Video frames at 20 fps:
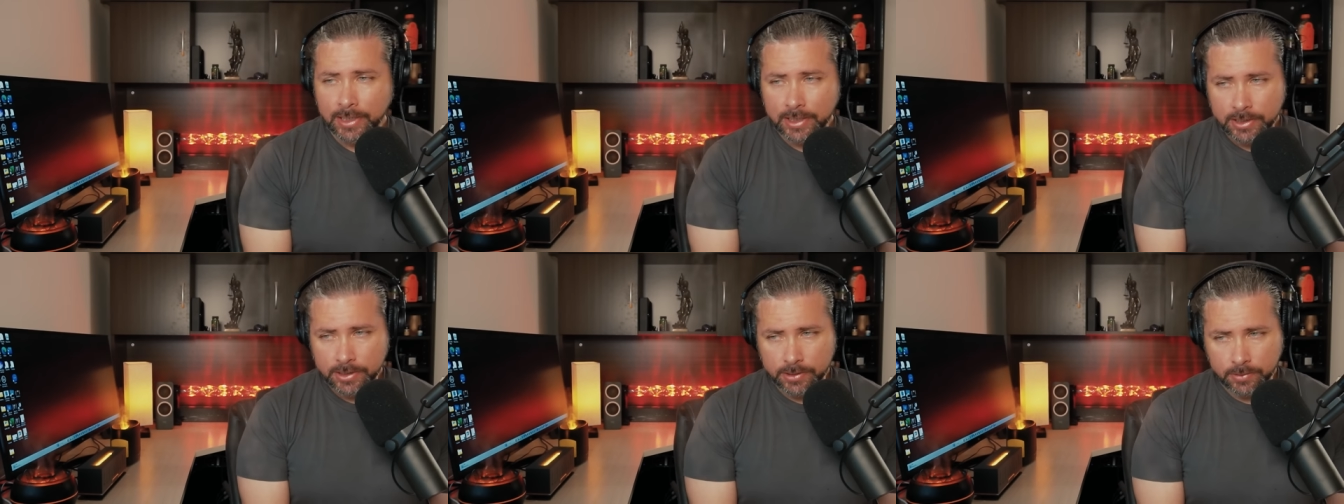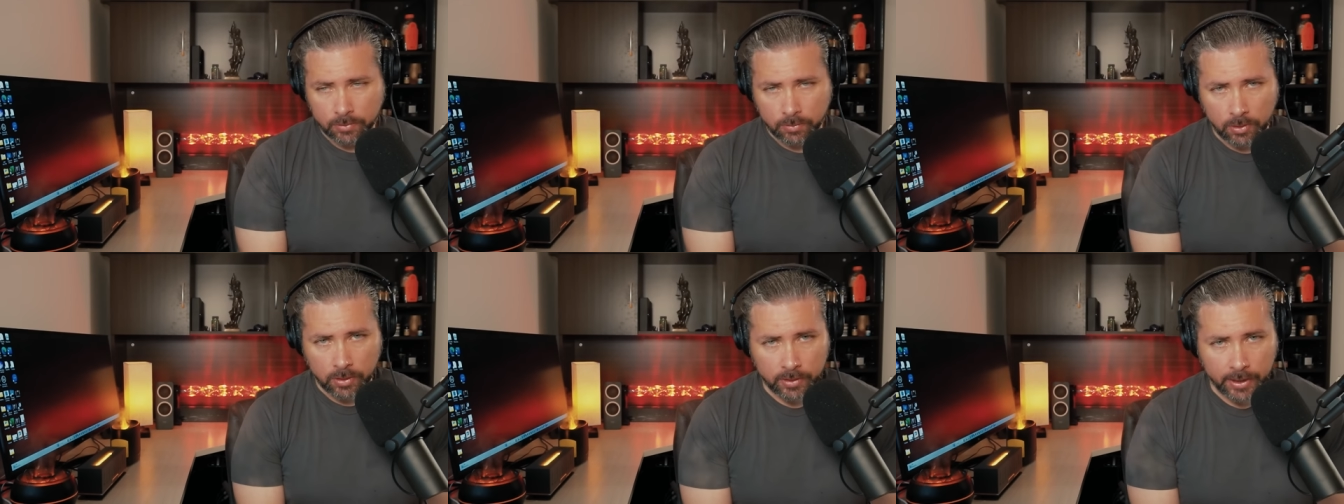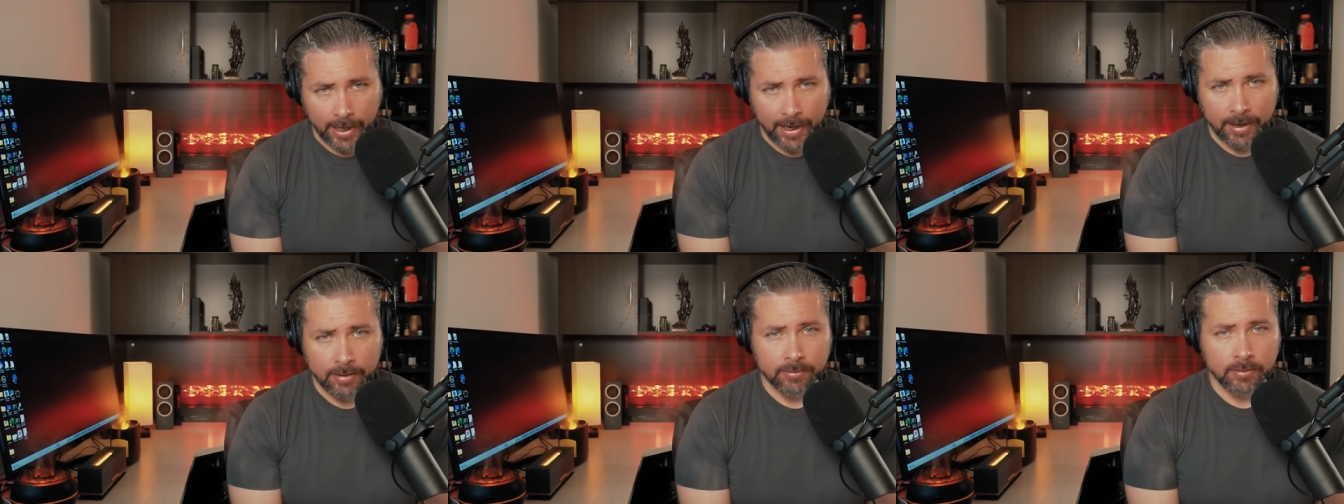She would walk
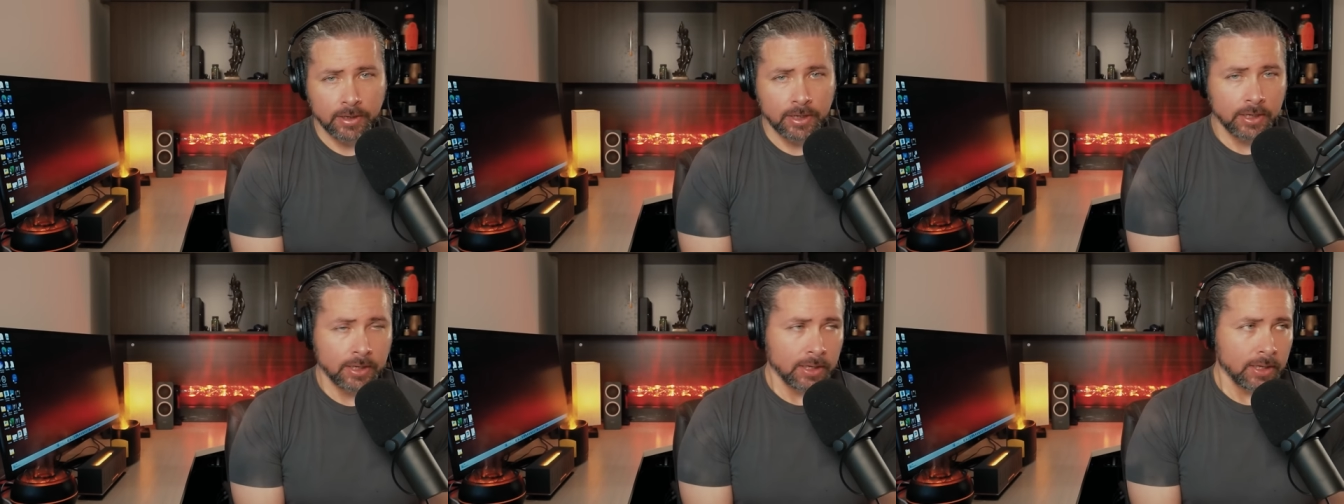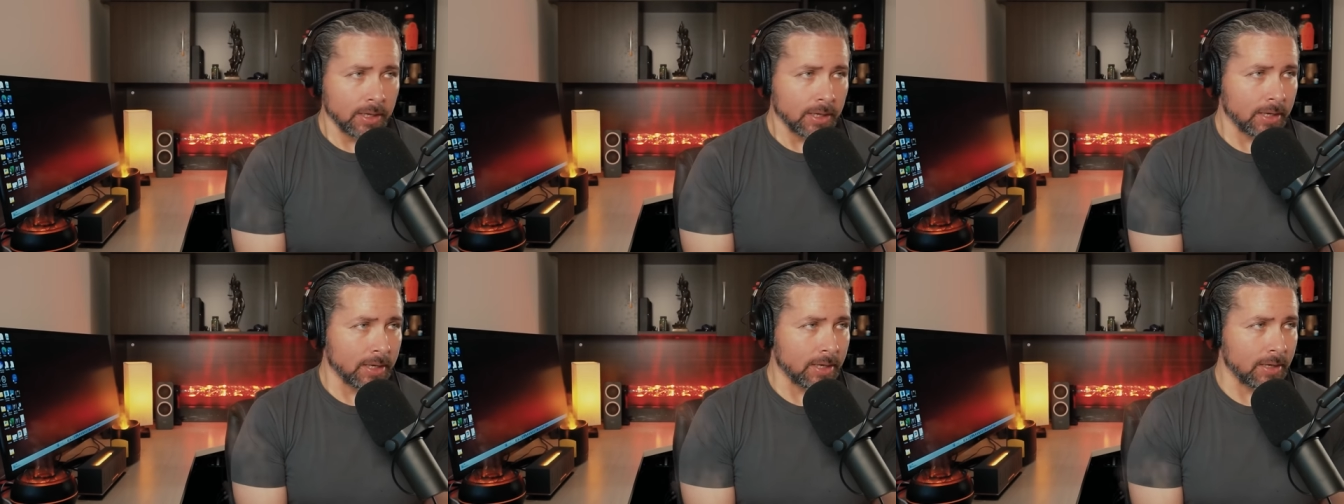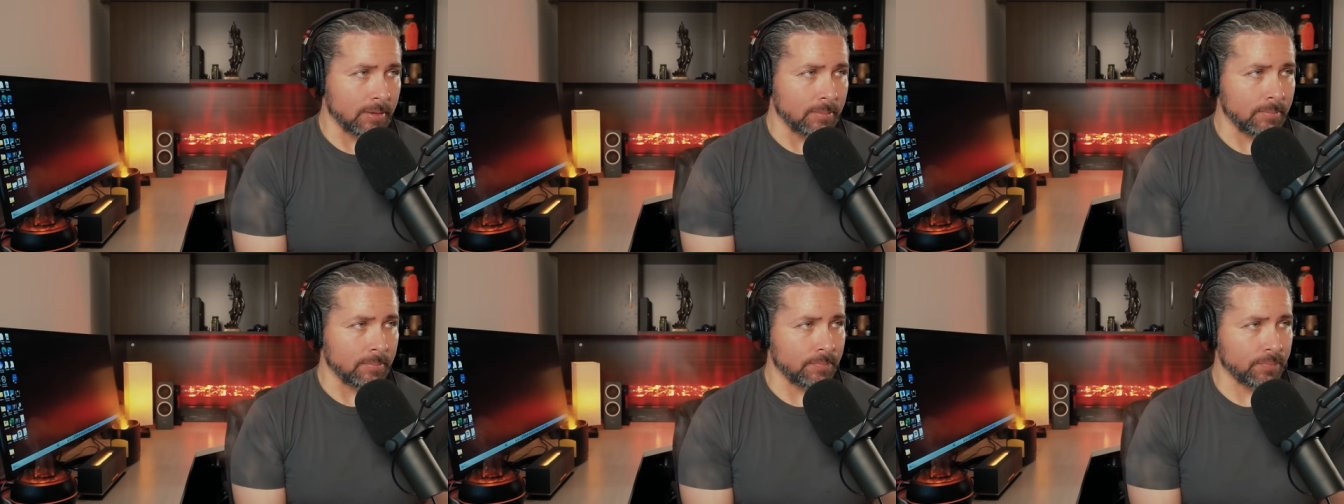out.
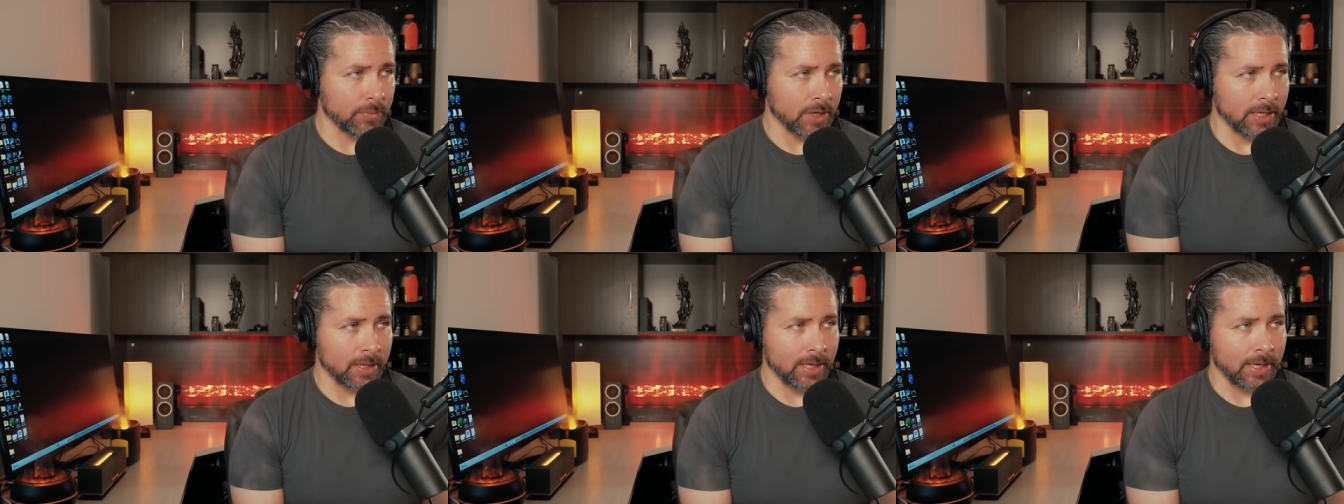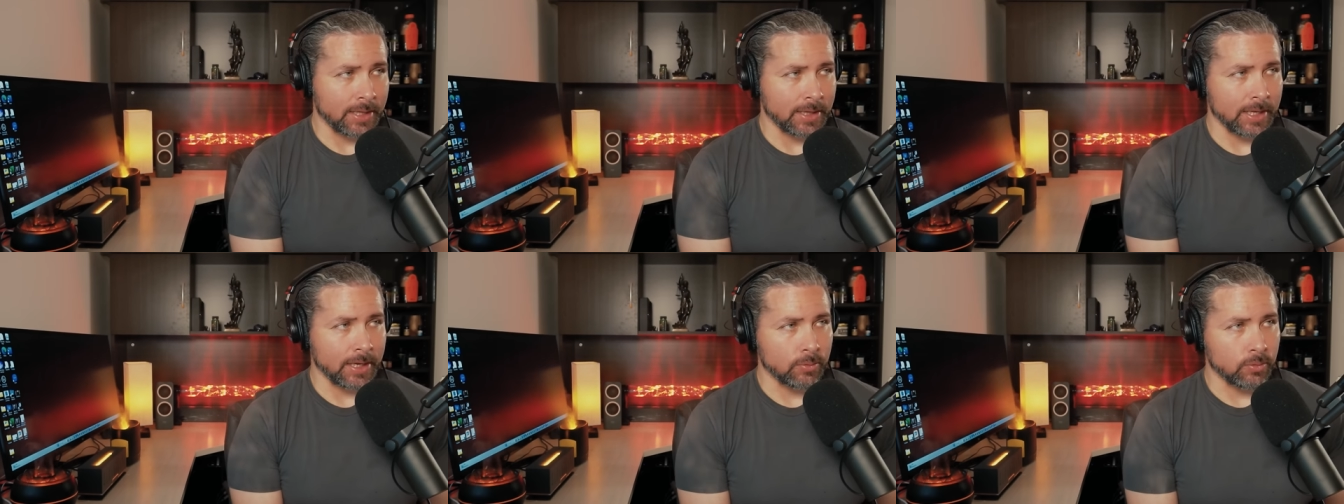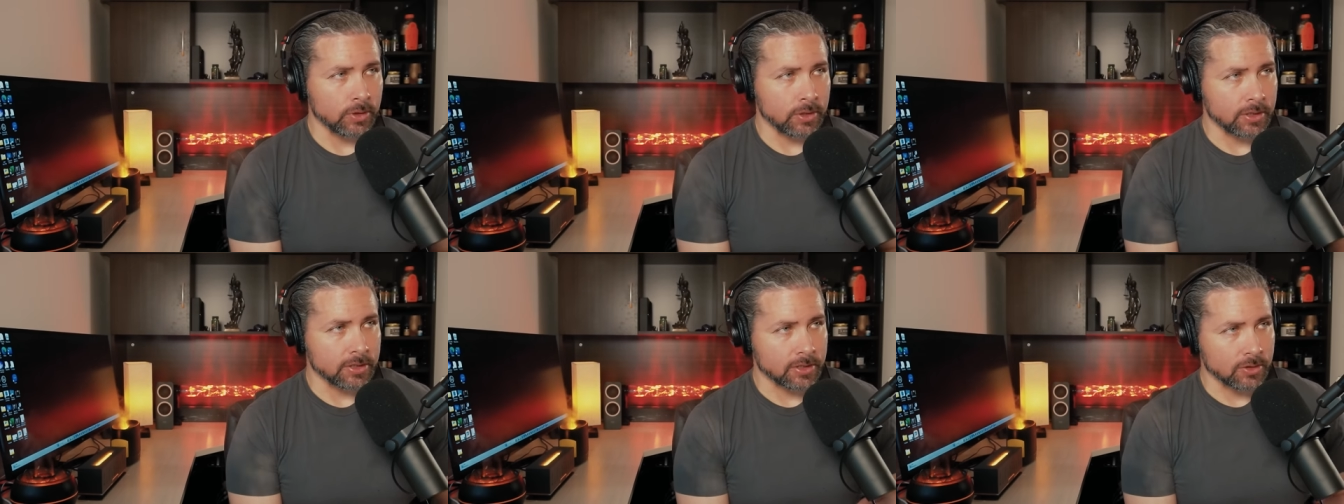And then they
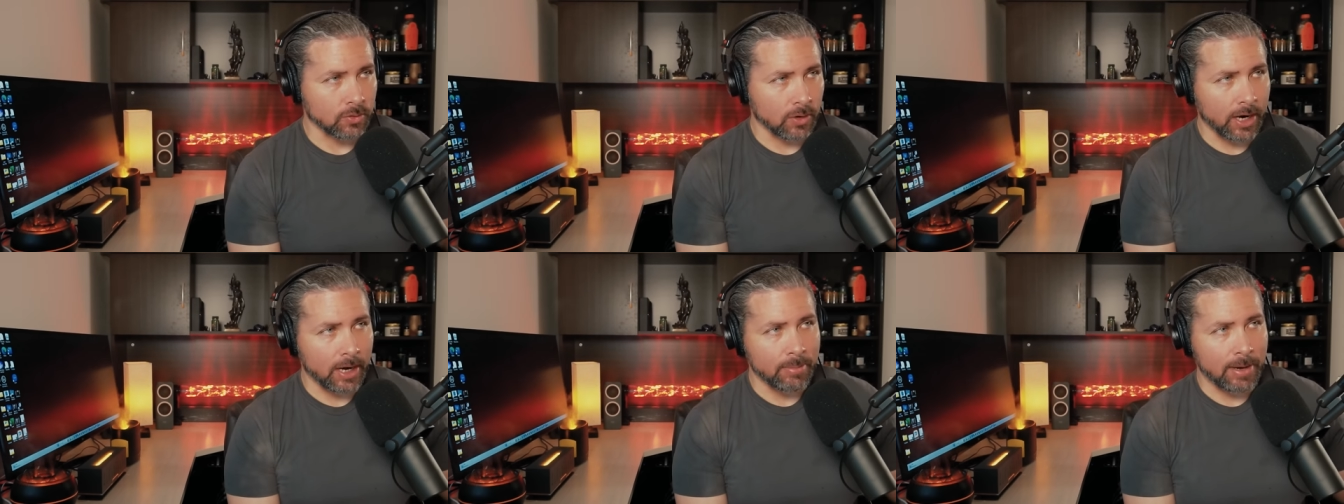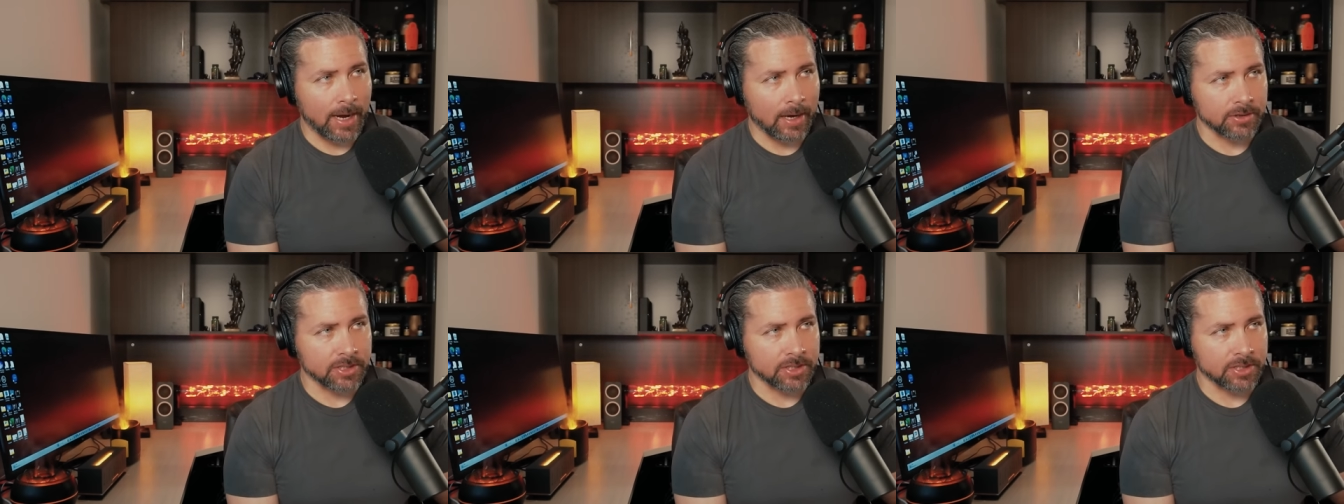would describe how